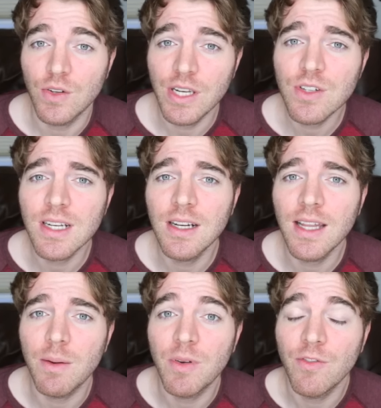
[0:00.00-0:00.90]
So here's a
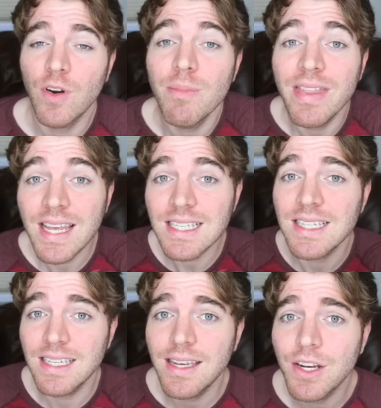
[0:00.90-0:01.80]
clip from
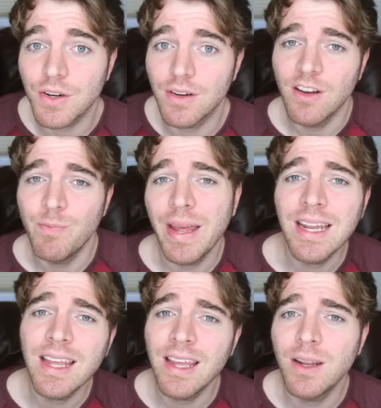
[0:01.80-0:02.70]
this year of
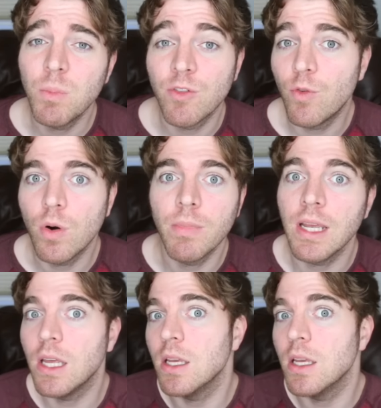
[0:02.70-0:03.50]
Benny Hinn performing